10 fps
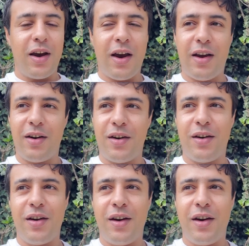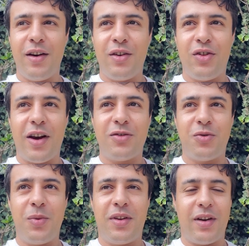and she asked
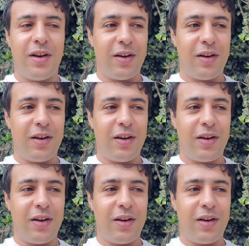me to